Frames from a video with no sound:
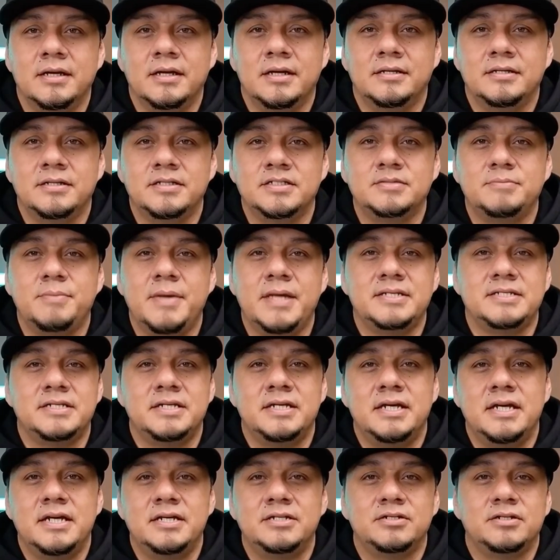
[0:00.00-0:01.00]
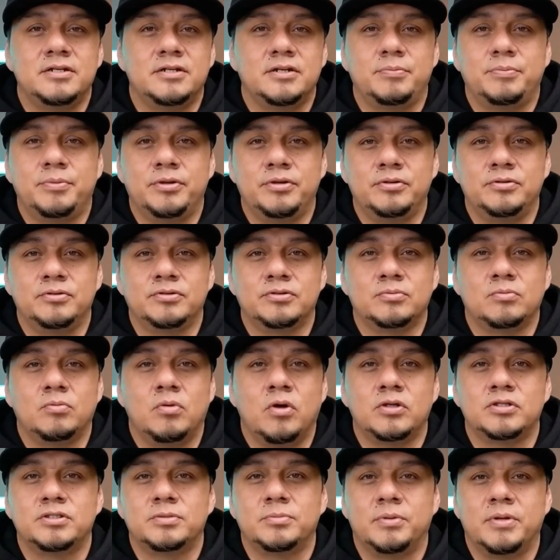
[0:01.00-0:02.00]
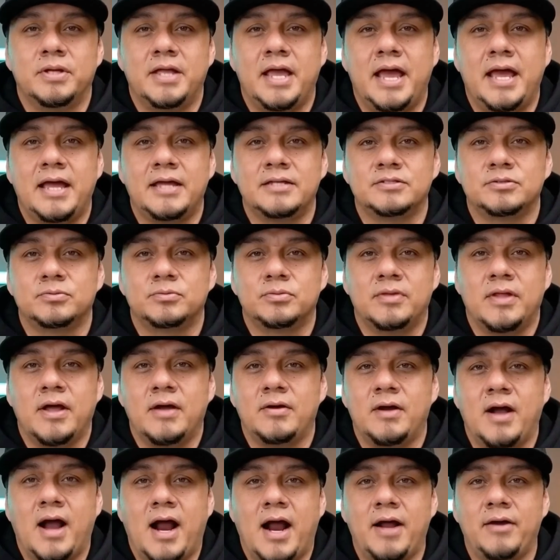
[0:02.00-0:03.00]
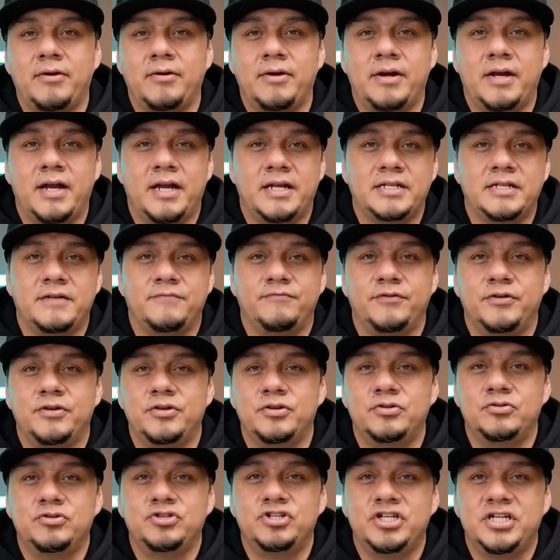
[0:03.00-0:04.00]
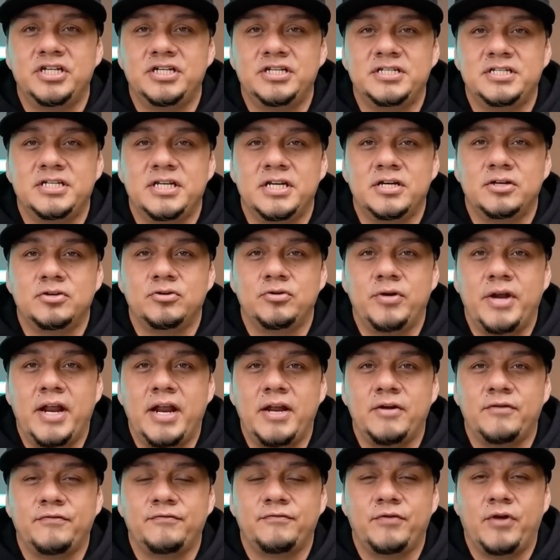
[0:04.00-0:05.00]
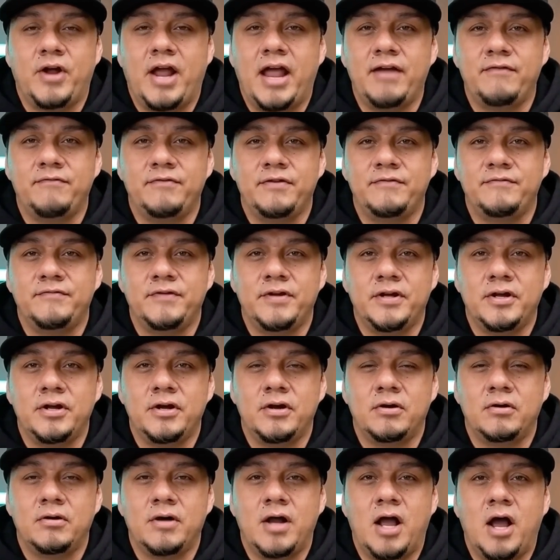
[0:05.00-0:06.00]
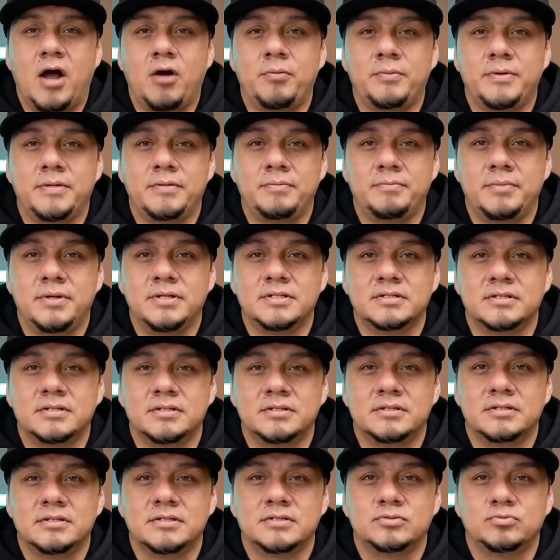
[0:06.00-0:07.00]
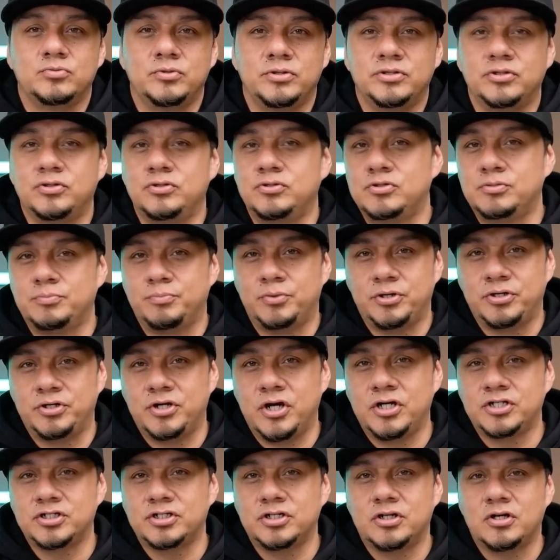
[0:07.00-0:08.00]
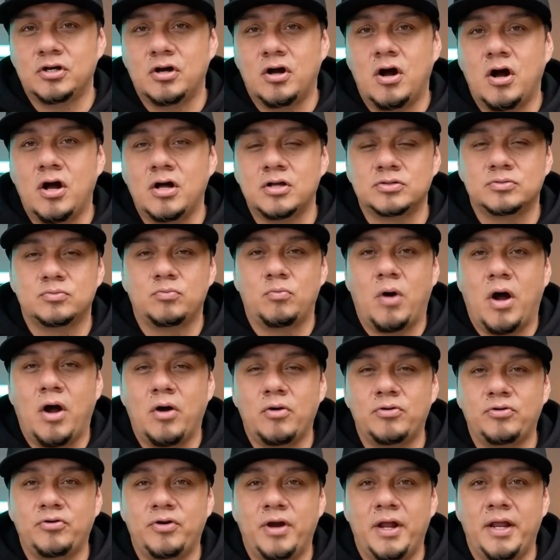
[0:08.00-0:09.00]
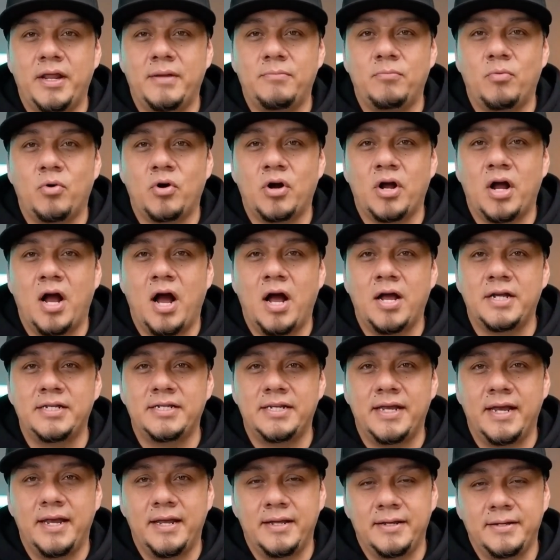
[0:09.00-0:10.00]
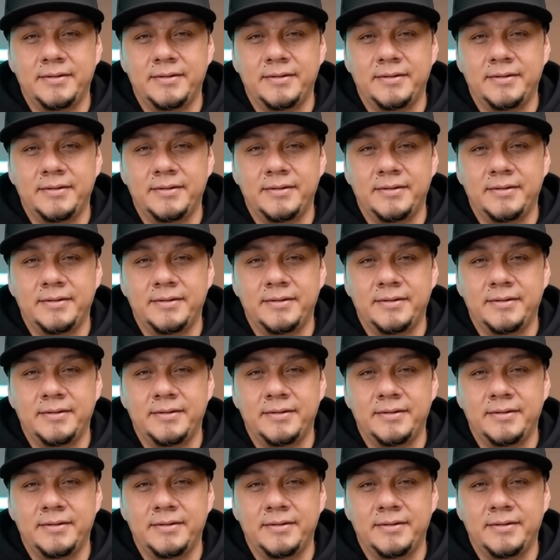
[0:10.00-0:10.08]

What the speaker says: This makes it easier to produce multiple ads without hiring a different UGC creator for every video, helping businesses reduce production costs while creating more content.